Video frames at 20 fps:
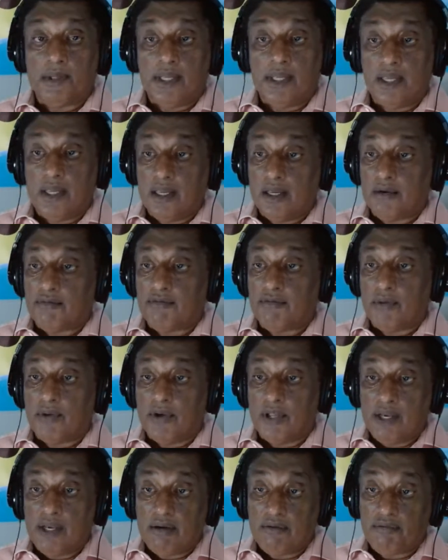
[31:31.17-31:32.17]
care
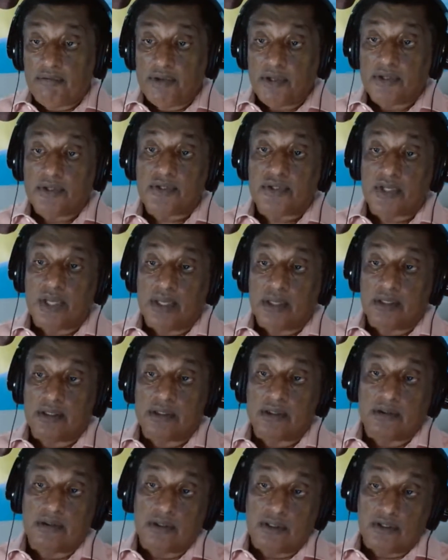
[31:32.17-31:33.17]
for infants
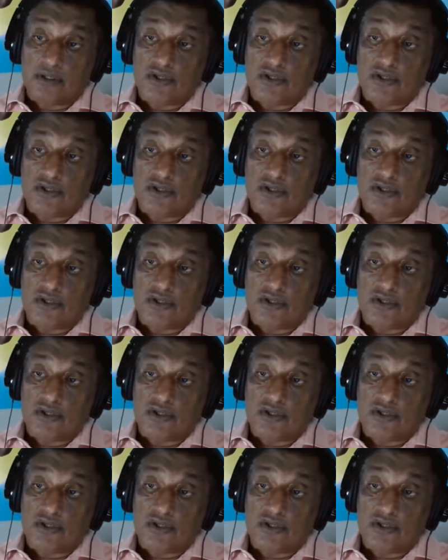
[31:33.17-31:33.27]
and